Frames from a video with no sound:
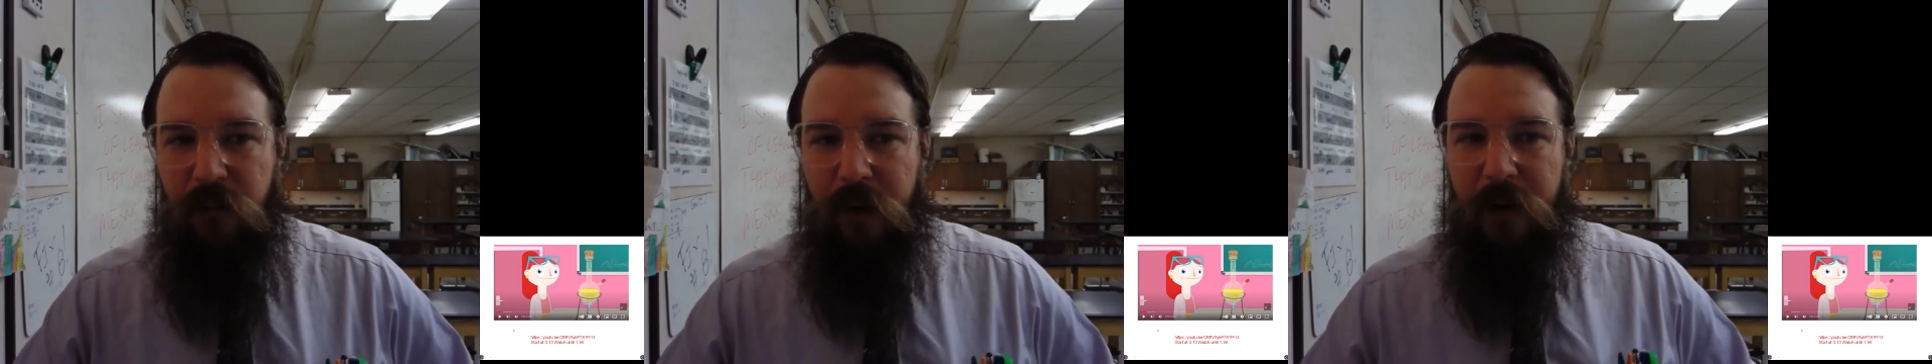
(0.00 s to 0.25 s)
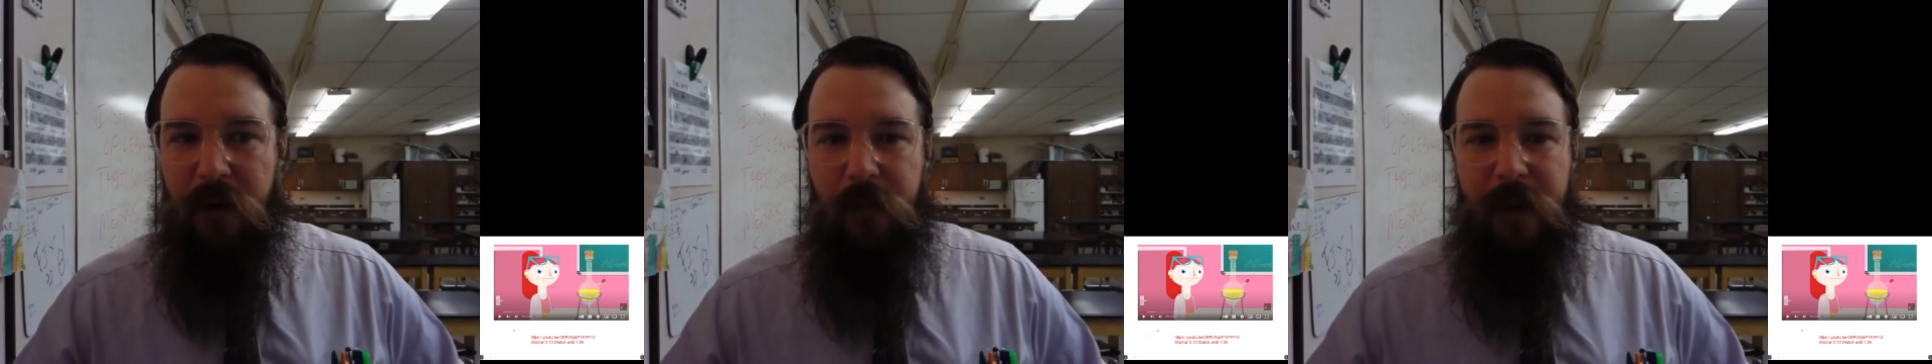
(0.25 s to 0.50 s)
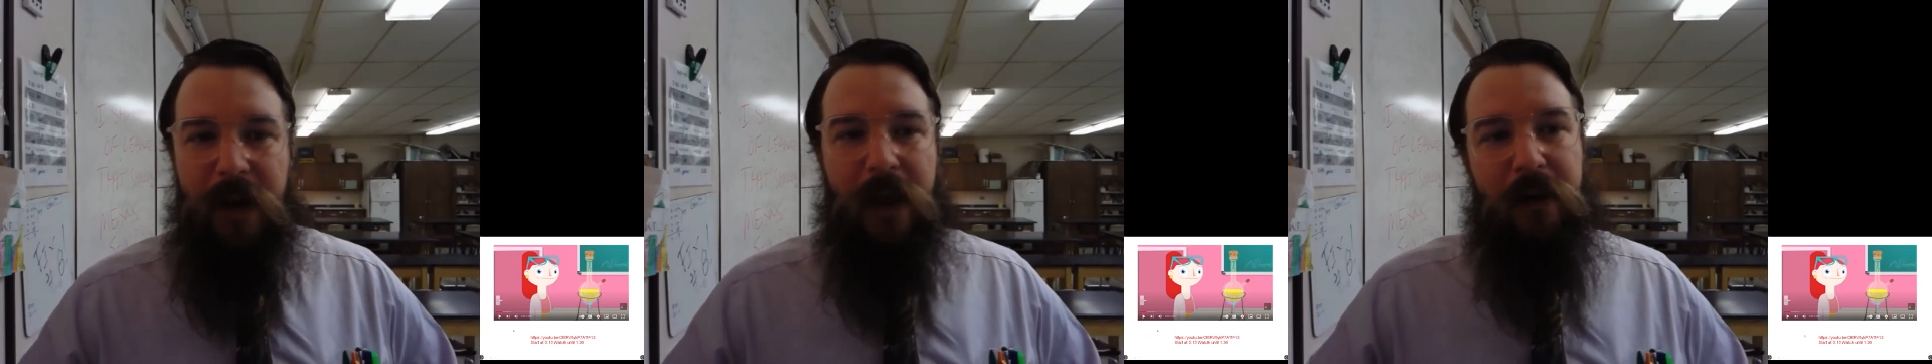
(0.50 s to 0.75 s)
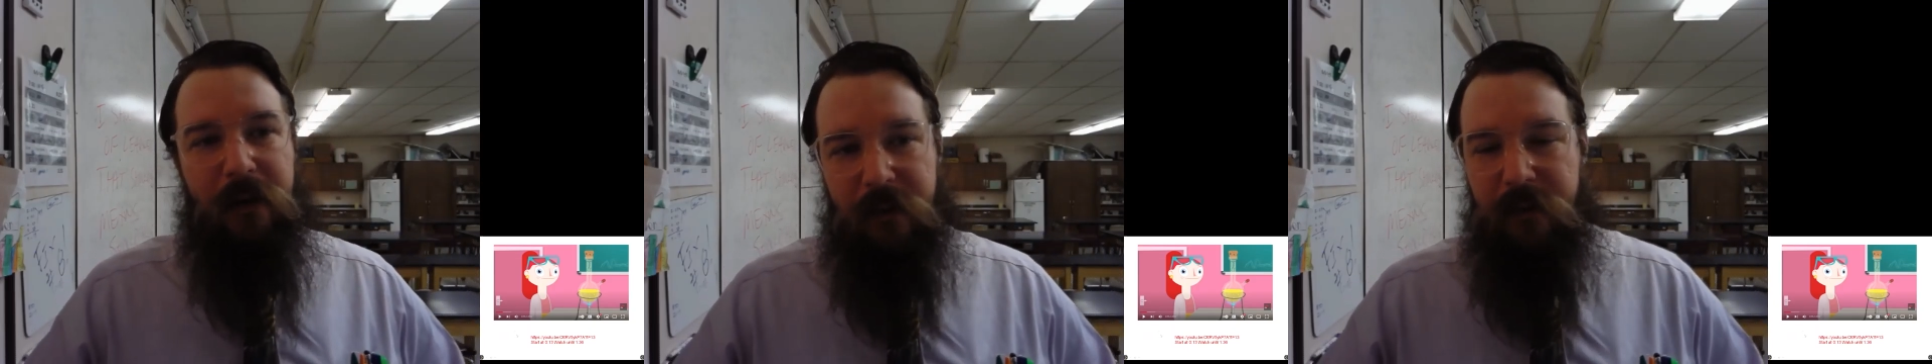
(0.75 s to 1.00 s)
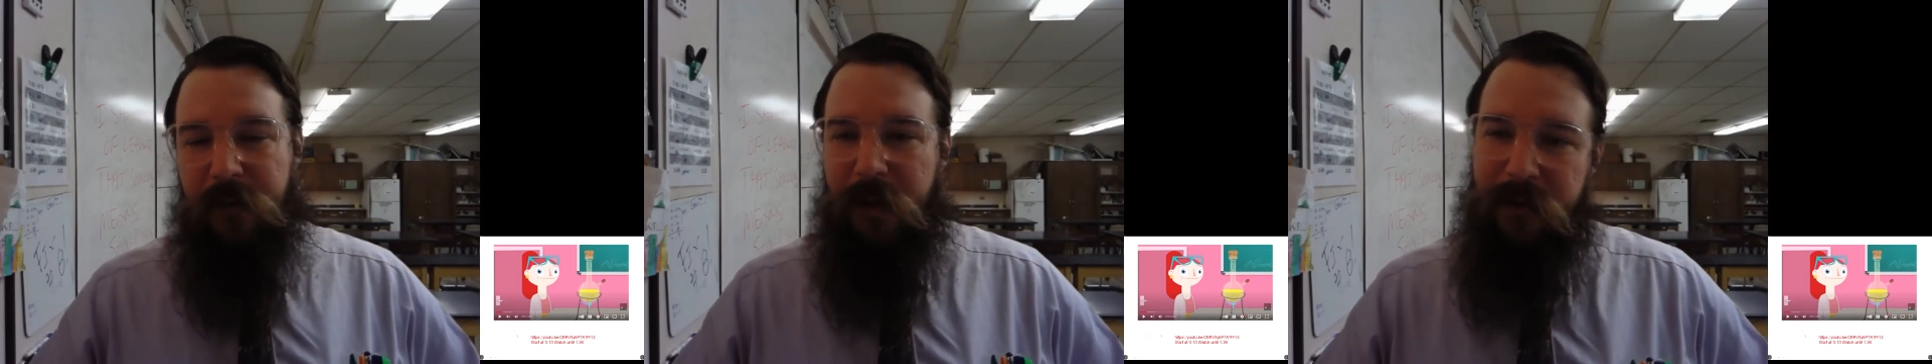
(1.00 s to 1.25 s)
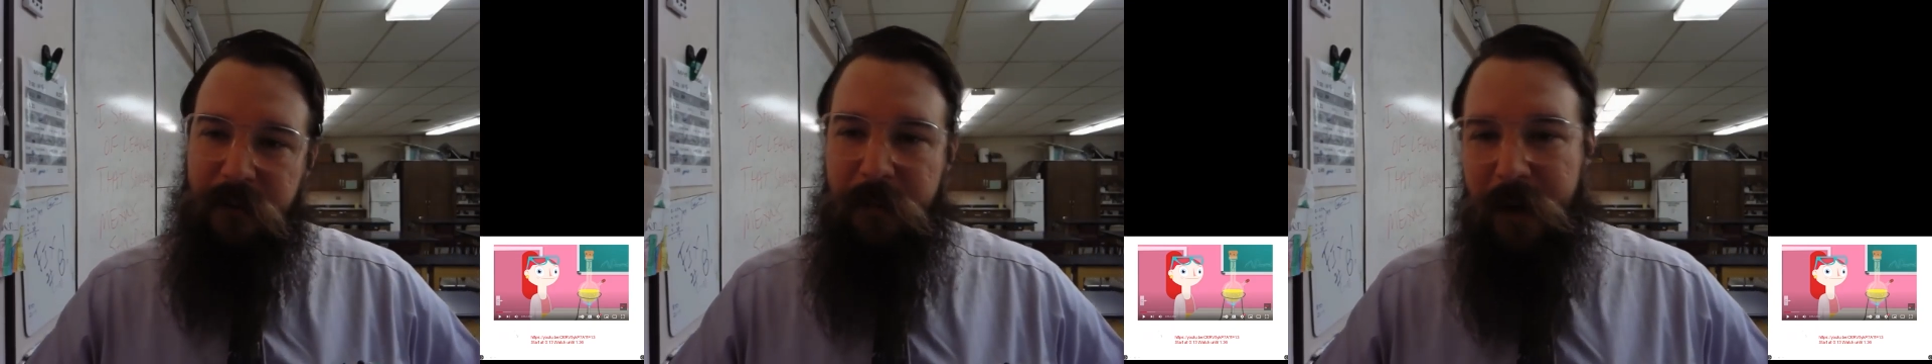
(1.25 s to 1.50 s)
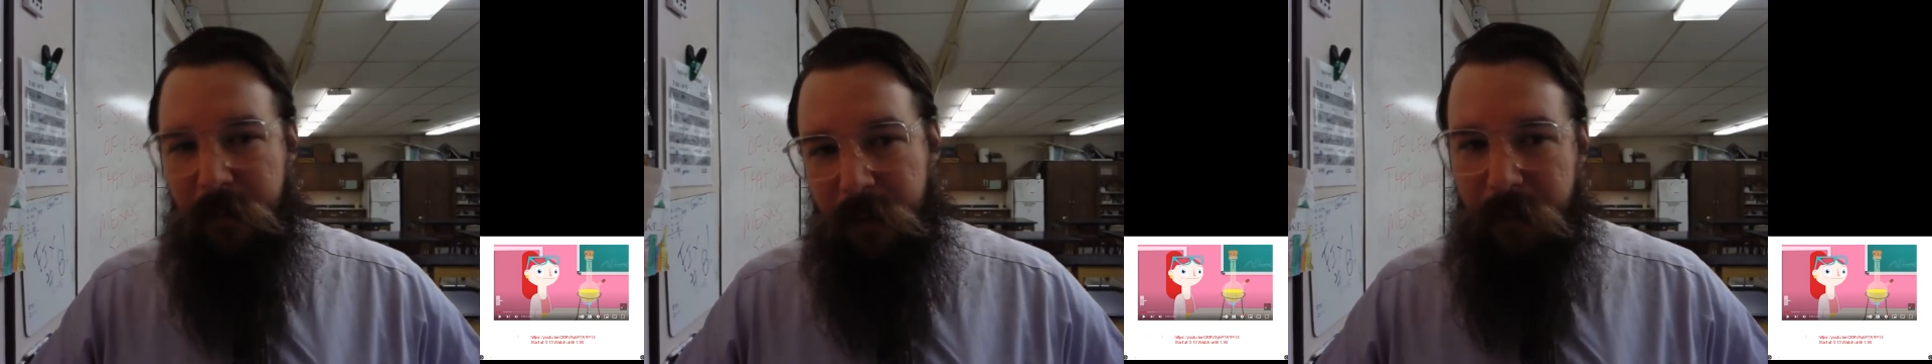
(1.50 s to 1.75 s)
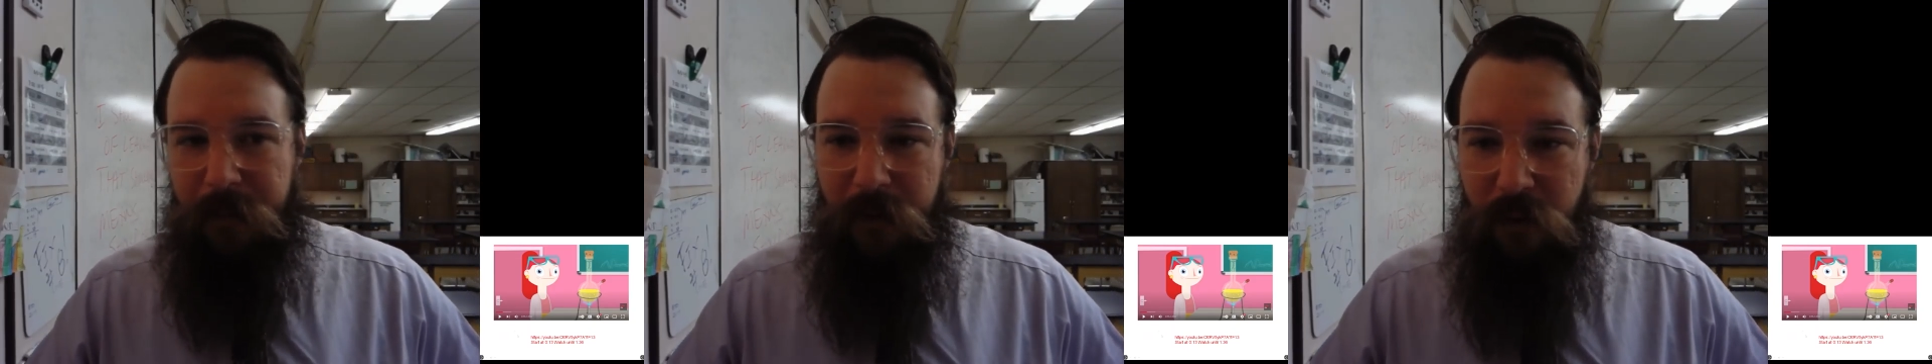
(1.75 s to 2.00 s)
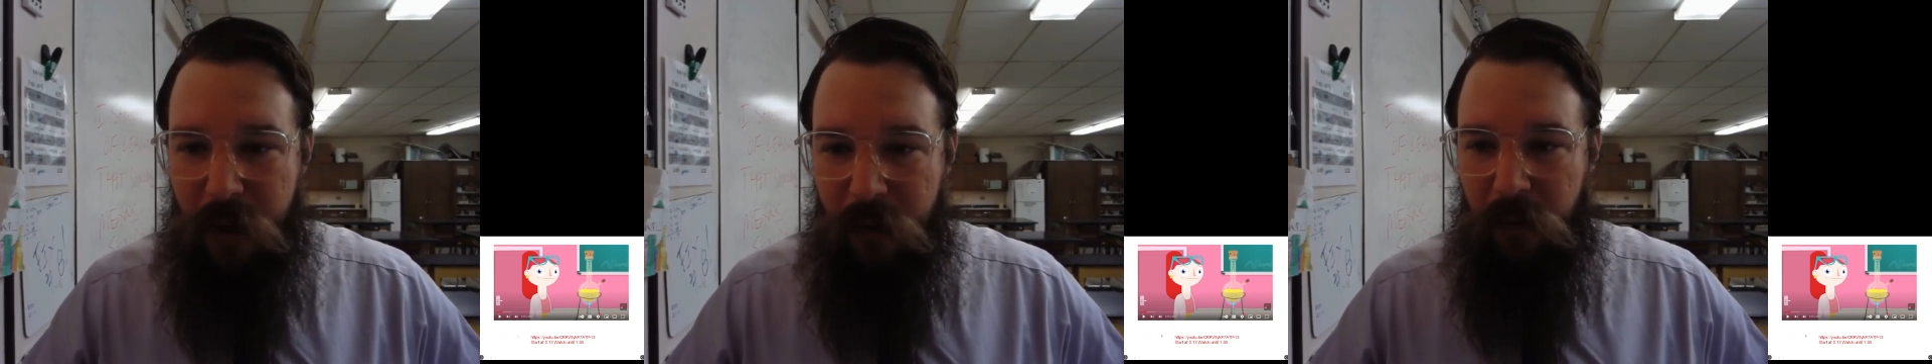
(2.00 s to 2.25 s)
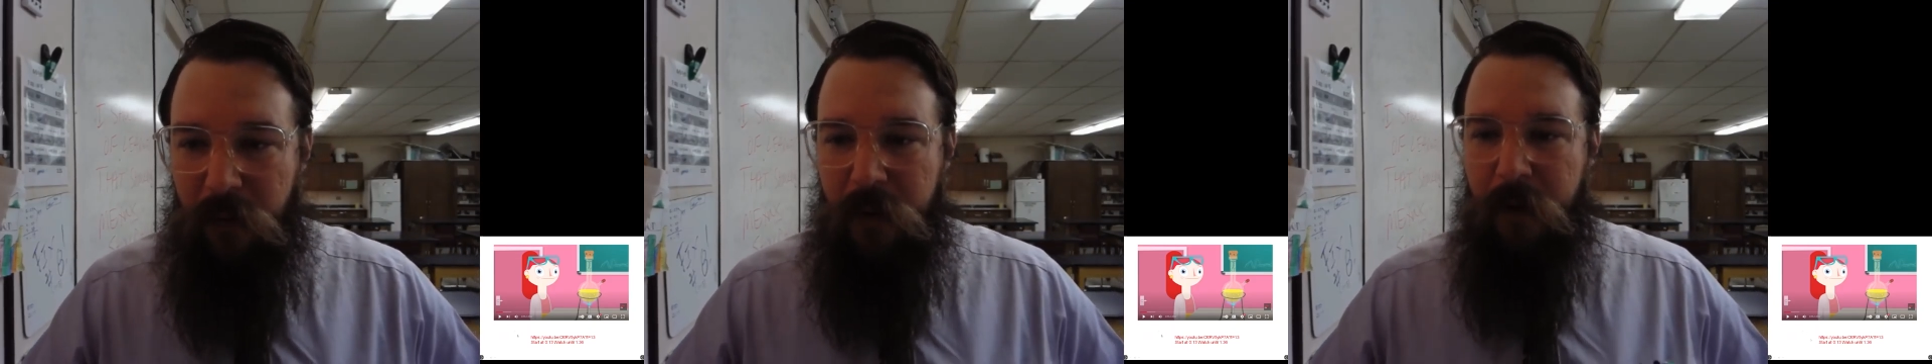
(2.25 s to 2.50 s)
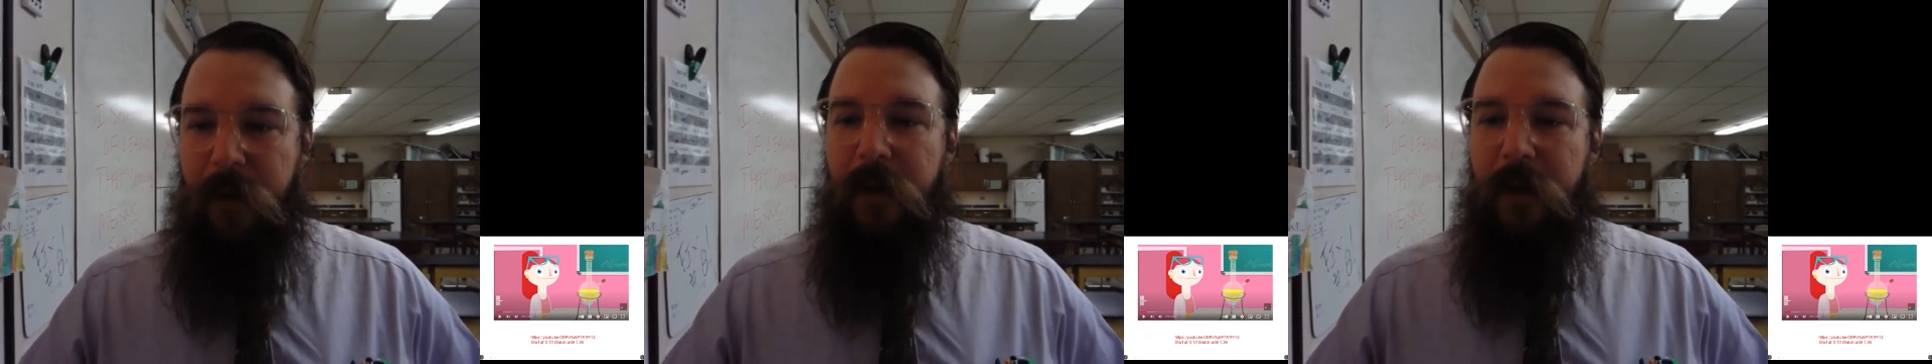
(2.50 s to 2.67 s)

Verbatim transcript: work a little bit and how to uh, speed them up in general.